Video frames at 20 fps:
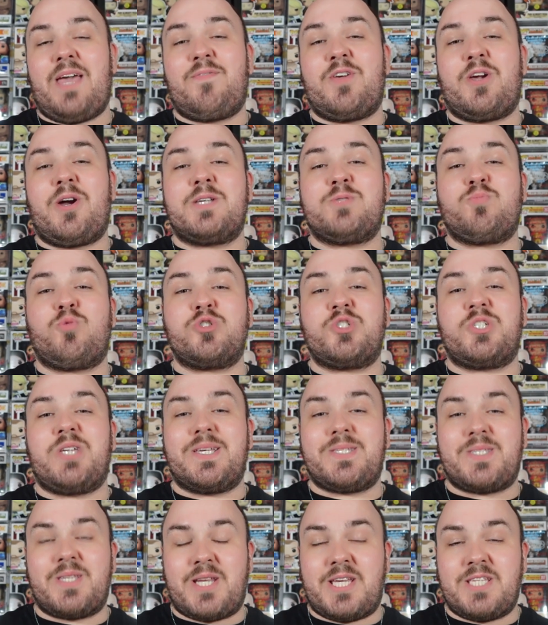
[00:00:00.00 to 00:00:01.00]
If you guys watched
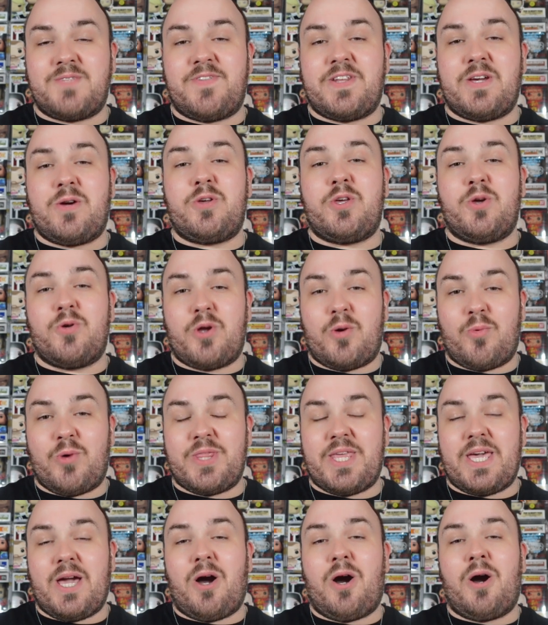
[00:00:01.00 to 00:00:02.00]
yesterday's video, you'll know
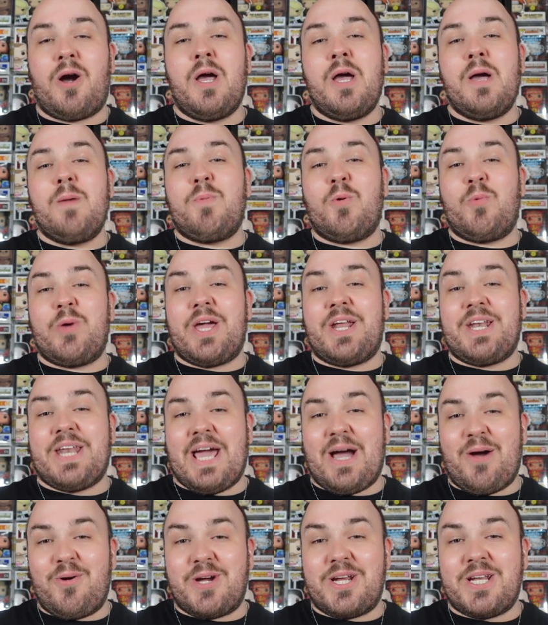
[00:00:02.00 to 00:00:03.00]
what they are, but we are
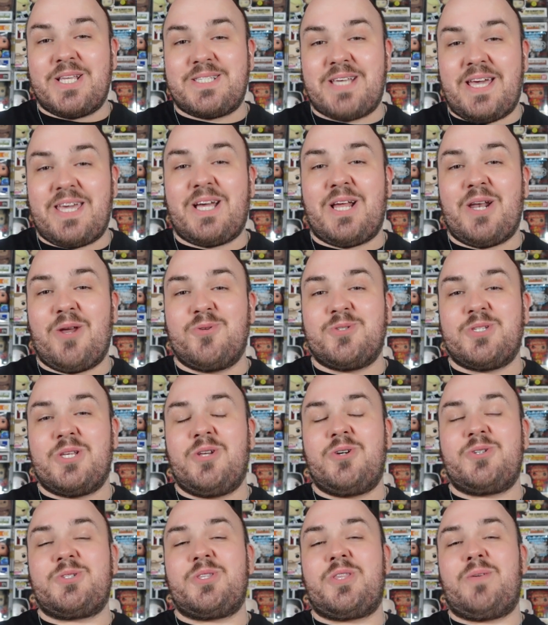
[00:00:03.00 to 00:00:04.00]
now going to take closer
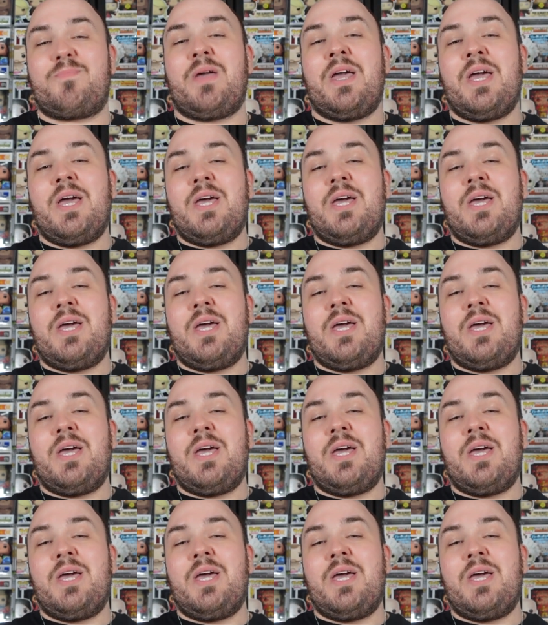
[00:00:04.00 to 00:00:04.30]
looks at them,